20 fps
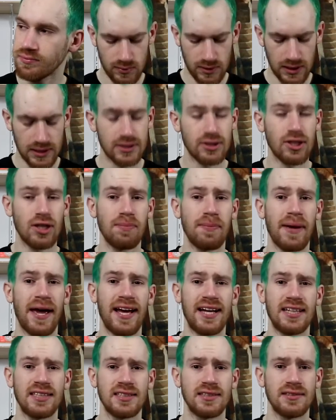It's not
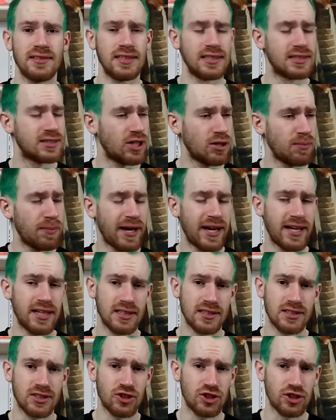bad.
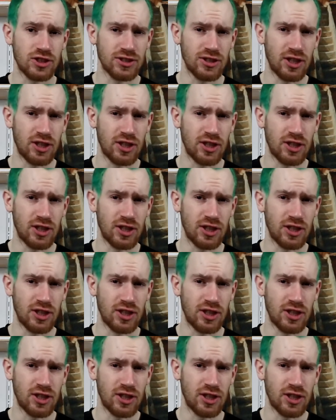It's just